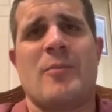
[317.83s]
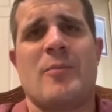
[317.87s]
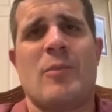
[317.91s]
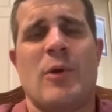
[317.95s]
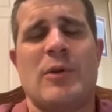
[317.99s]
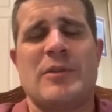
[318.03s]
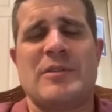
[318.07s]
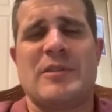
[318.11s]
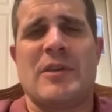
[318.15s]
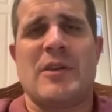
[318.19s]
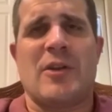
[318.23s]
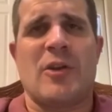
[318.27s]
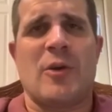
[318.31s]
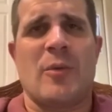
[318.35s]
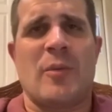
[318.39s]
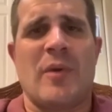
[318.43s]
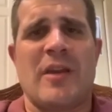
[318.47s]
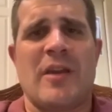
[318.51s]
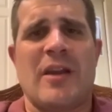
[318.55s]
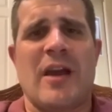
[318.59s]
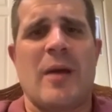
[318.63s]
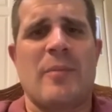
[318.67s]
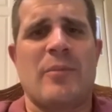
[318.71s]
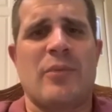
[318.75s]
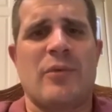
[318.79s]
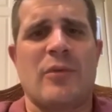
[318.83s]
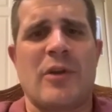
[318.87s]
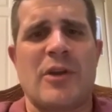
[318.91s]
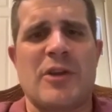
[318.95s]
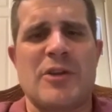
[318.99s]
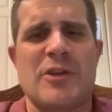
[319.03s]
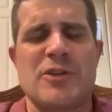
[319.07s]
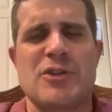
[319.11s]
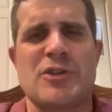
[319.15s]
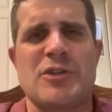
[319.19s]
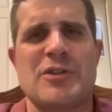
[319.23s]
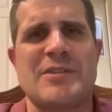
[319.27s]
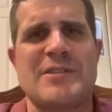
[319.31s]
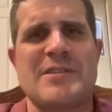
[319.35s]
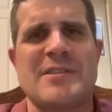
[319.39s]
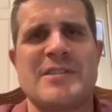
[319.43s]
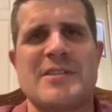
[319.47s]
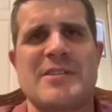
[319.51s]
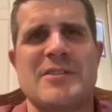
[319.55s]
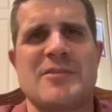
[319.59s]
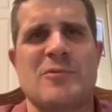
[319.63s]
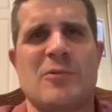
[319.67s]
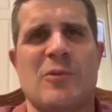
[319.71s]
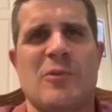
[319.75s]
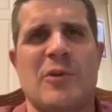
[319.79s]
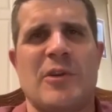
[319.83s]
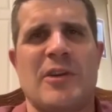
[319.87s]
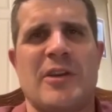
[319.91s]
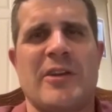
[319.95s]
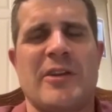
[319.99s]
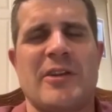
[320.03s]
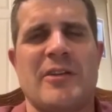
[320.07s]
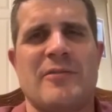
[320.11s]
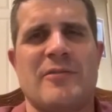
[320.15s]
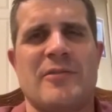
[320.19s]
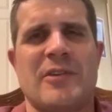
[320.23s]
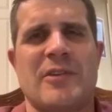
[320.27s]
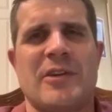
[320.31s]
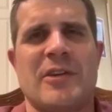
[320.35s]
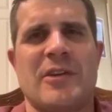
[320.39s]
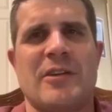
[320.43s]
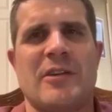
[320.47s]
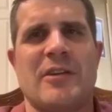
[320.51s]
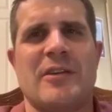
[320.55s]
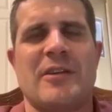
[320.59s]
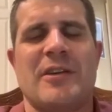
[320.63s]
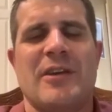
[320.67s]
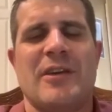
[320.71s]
Multi-domain operations is really kind of the